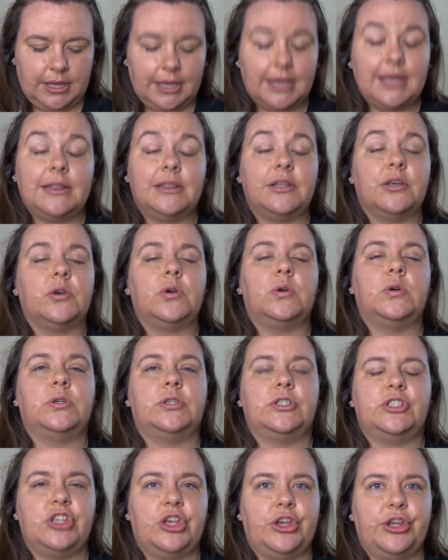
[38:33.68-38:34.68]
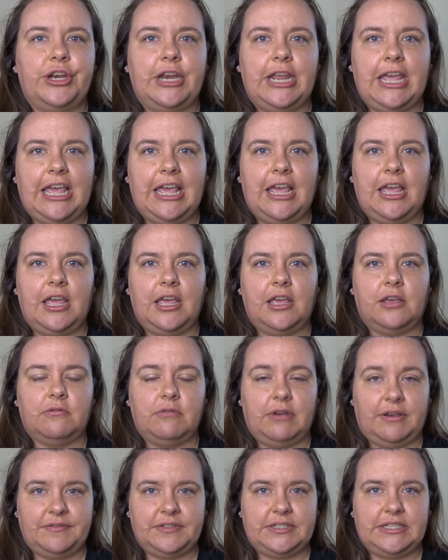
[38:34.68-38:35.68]
in the course on
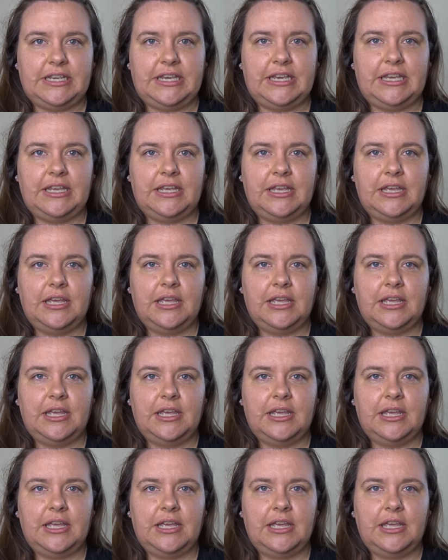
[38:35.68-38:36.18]
Craftsy,